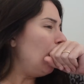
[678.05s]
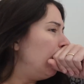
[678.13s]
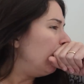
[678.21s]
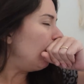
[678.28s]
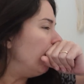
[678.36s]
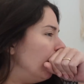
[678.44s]

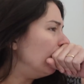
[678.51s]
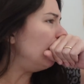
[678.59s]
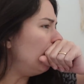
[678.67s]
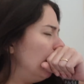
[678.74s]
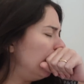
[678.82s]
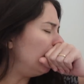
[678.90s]

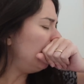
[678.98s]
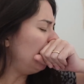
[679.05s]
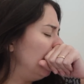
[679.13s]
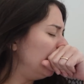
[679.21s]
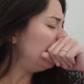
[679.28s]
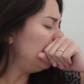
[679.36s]
I
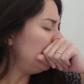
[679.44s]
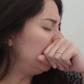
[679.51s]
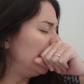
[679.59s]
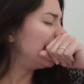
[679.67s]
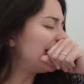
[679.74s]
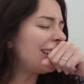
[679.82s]

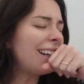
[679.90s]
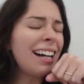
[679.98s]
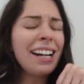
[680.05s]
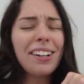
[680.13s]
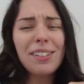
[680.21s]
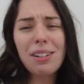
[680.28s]

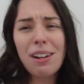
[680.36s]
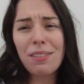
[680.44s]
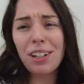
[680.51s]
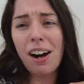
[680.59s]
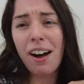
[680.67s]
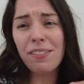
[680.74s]
also have a
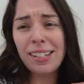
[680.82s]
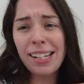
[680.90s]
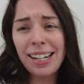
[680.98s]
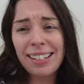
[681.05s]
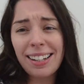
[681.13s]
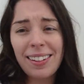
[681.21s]
cough. Did
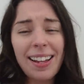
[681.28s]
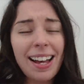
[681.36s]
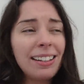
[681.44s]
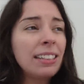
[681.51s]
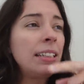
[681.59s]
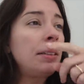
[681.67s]
I tell you
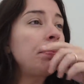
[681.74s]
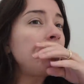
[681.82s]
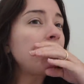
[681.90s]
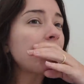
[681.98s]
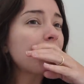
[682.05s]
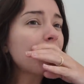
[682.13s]
that?
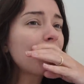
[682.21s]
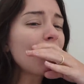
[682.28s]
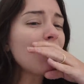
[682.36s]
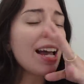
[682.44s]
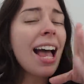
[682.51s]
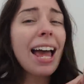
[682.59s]

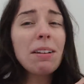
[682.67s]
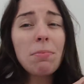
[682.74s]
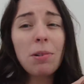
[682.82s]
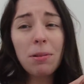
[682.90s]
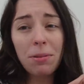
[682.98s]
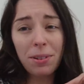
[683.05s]
An
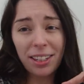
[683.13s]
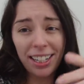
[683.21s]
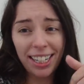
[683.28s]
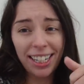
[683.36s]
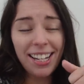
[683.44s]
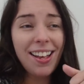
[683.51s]
appointment with
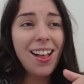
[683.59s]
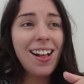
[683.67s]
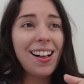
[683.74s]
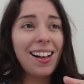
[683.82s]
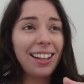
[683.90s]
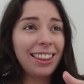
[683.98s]
her
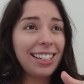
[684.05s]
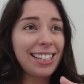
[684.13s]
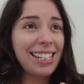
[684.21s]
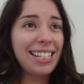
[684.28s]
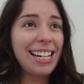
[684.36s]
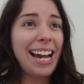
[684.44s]
on
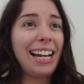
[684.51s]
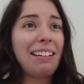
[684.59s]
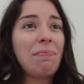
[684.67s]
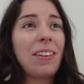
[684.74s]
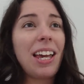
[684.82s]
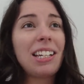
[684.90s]

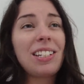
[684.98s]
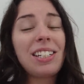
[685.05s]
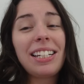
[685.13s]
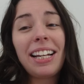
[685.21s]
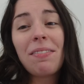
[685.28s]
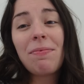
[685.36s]
Thursday, and
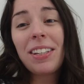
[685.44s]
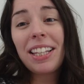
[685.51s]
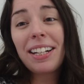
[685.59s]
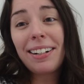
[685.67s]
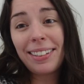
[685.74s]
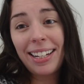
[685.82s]
she gave me
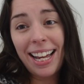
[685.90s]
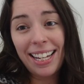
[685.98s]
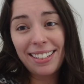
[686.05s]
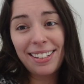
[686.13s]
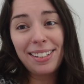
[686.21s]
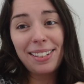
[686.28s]
the go
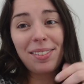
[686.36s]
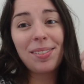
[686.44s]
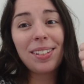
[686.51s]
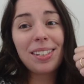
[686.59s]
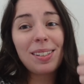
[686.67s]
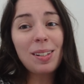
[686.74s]
ahead
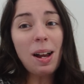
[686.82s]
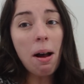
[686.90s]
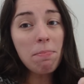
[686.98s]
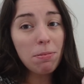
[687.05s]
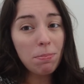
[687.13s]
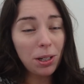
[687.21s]
to
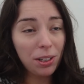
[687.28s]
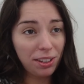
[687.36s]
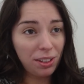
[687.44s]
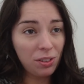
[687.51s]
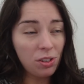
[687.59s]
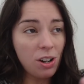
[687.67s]
stop birth
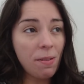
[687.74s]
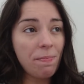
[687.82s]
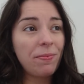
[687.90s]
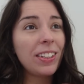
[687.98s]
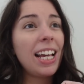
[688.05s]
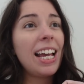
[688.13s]
control,